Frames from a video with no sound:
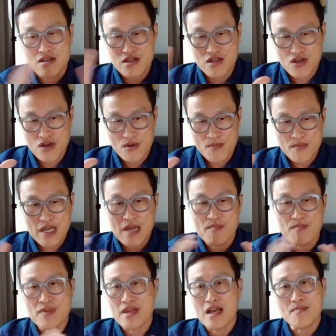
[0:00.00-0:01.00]

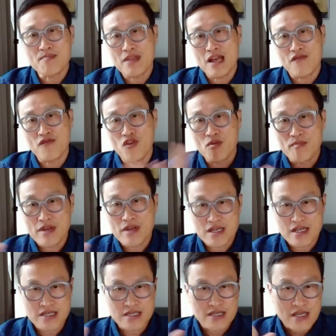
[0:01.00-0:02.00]
BNPL platform
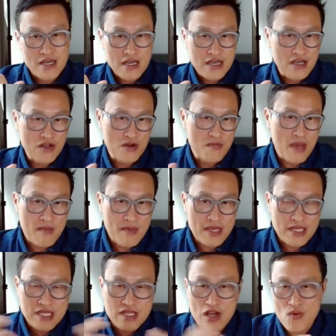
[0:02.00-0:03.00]
because, maybe
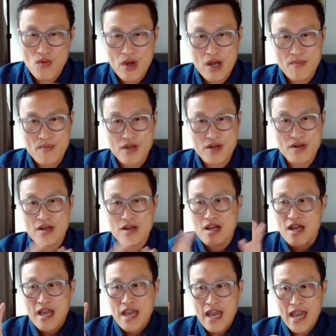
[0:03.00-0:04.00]
it's not well built,
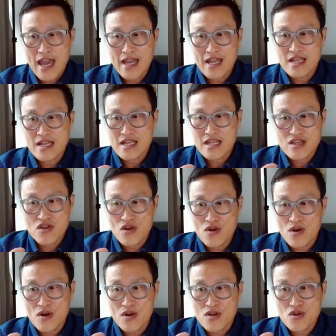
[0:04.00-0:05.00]
and
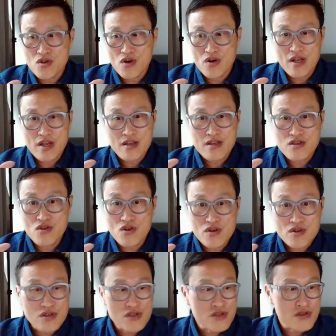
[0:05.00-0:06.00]

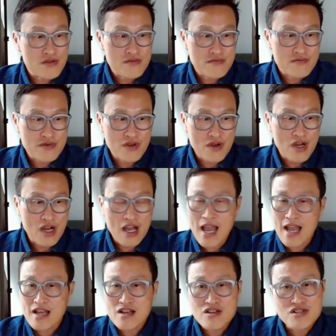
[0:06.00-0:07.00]
a
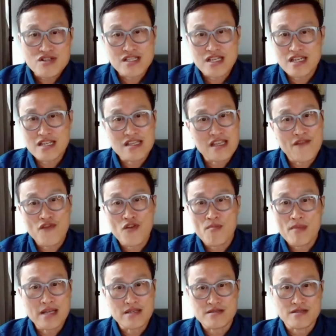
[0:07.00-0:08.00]
hacker could sit in there for
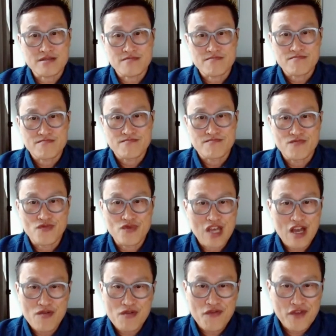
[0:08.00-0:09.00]
months
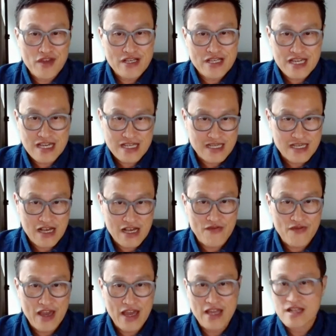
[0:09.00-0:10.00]
without revealing
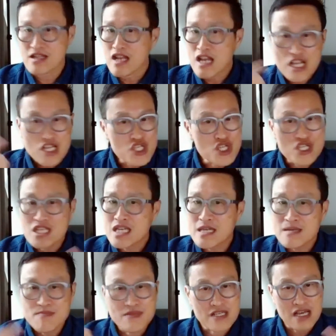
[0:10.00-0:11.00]
itself and just
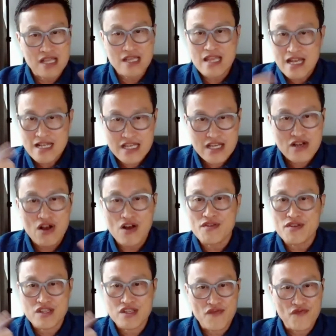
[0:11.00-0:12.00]
keeps collecting all
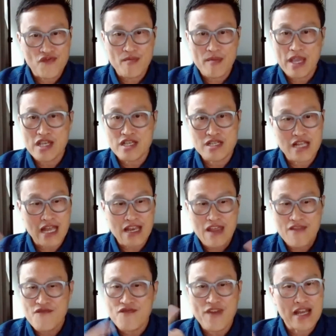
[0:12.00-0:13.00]
this information and
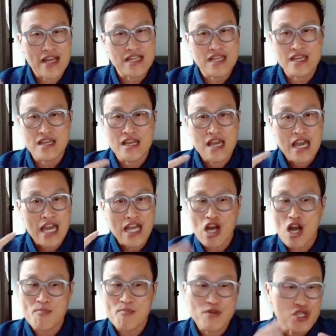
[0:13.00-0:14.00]
then finding an
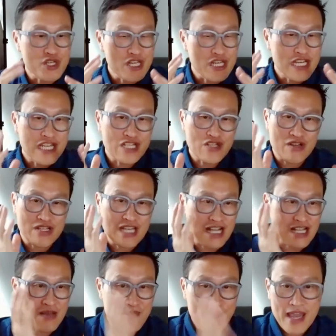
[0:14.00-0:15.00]
opportunity to
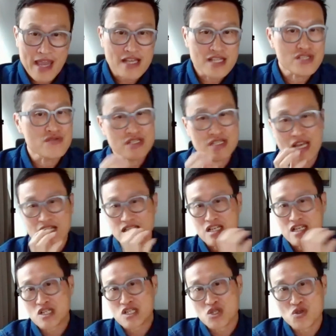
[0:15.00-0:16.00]
attack the banks, to attack the
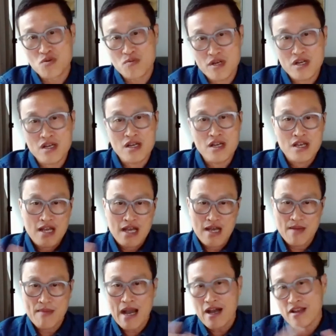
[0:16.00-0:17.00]
consumer
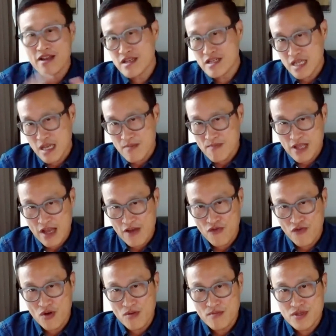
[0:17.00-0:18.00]
out of the same platform.